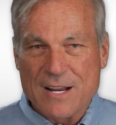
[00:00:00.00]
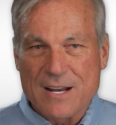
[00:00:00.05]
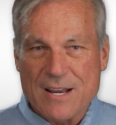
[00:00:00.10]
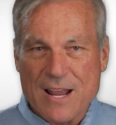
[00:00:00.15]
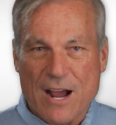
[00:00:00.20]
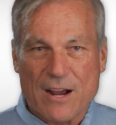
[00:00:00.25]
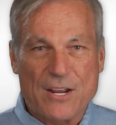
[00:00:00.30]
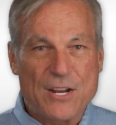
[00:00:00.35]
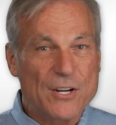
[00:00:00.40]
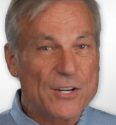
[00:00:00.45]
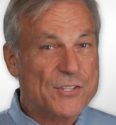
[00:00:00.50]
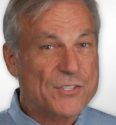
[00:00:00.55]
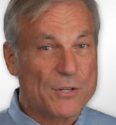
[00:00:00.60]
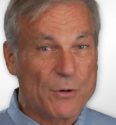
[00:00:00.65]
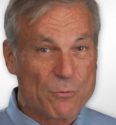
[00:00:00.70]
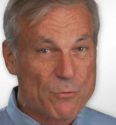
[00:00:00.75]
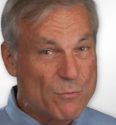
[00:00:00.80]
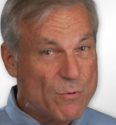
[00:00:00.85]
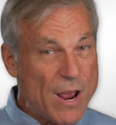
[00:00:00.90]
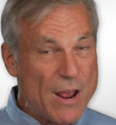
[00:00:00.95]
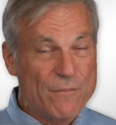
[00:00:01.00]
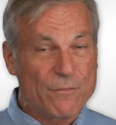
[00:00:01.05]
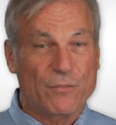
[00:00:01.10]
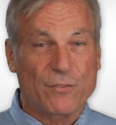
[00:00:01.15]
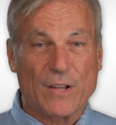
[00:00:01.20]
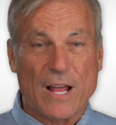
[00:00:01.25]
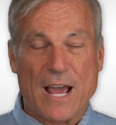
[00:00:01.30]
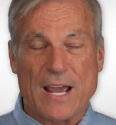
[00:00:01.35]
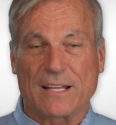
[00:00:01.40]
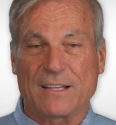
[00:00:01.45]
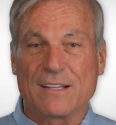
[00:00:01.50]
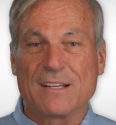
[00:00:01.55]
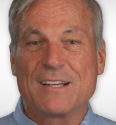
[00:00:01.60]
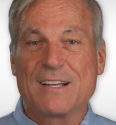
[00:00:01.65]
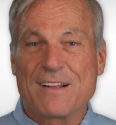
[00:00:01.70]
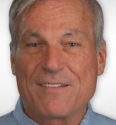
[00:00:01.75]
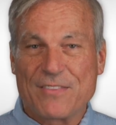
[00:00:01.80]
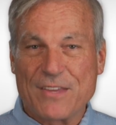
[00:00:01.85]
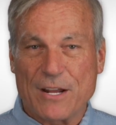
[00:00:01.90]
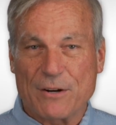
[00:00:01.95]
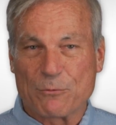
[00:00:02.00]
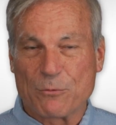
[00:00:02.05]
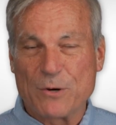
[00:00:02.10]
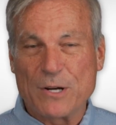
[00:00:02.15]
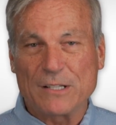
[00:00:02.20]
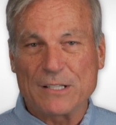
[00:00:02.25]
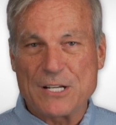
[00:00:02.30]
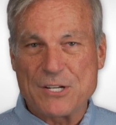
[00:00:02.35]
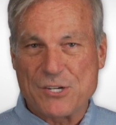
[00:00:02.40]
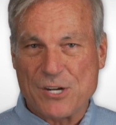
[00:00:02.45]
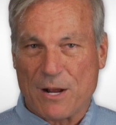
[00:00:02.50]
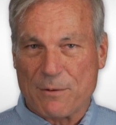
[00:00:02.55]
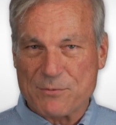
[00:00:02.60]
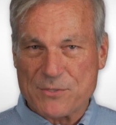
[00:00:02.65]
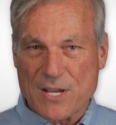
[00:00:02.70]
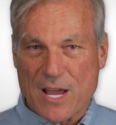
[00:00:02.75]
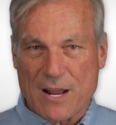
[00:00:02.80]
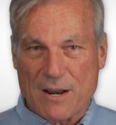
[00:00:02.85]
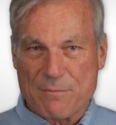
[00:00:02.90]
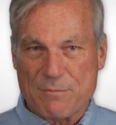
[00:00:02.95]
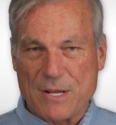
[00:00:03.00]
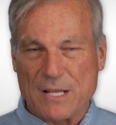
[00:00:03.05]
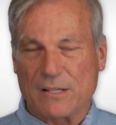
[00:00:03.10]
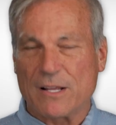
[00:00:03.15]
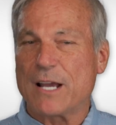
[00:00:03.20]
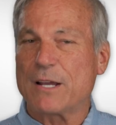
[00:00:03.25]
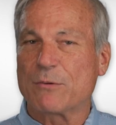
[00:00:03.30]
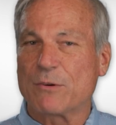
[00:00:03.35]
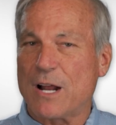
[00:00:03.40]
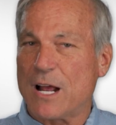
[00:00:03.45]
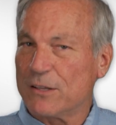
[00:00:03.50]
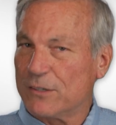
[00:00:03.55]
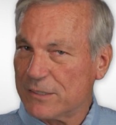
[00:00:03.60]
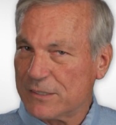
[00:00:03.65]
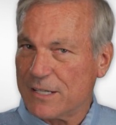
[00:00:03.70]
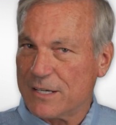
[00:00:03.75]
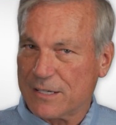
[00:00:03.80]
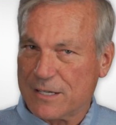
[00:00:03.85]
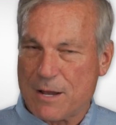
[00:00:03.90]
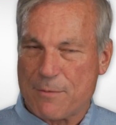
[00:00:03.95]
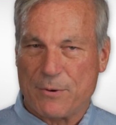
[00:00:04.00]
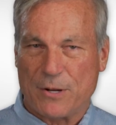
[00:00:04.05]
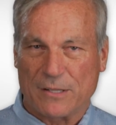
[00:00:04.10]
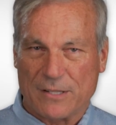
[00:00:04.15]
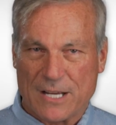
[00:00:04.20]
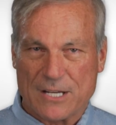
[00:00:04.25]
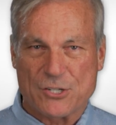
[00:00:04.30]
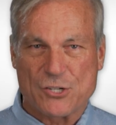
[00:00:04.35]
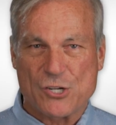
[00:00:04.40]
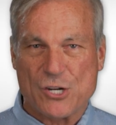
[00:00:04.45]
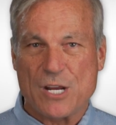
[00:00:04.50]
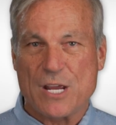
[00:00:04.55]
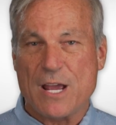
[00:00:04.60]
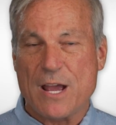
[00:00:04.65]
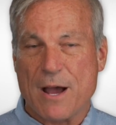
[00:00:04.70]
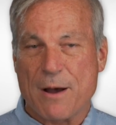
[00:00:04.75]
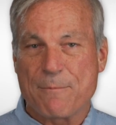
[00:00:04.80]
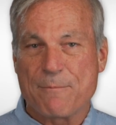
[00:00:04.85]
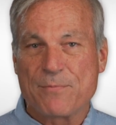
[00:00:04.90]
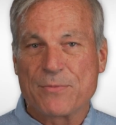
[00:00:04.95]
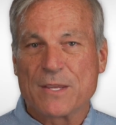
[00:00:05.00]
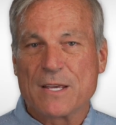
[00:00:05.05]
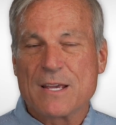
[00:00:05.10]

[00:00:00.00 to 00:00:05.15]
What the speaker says: Now, here's a red flag that really jumps out at me, like when I looked at a company like GM,